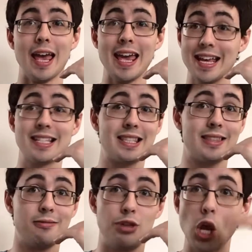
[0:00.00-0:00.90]
it is
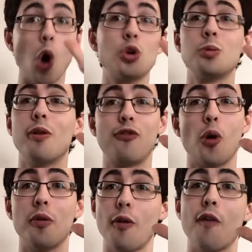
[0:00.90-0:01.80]
the ultimate
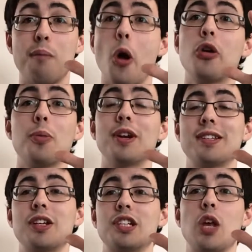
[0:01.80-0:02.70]
form of Pokemon,
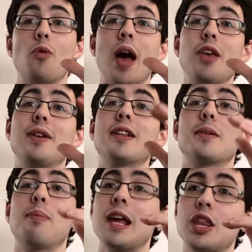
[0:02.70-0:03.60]
essentially, where you get
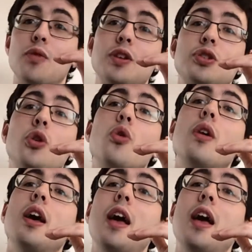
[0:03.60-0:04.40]
to play the original